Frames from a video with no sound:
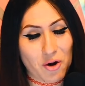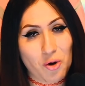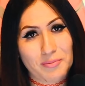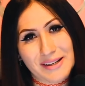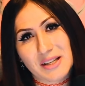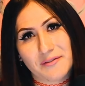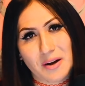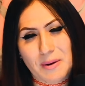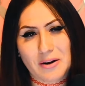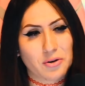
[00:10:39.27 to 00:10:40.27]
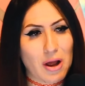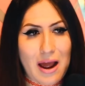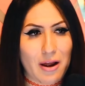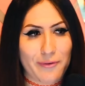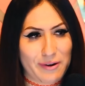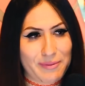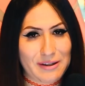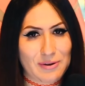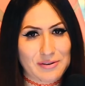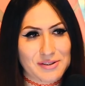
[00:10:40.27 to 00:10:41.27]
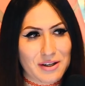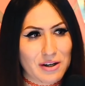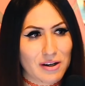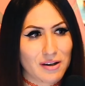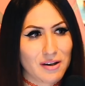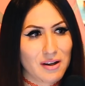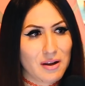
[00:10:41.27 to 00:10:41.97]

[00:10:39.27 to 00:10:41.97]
could hold myself up. I don't know how I would have been when I was younger.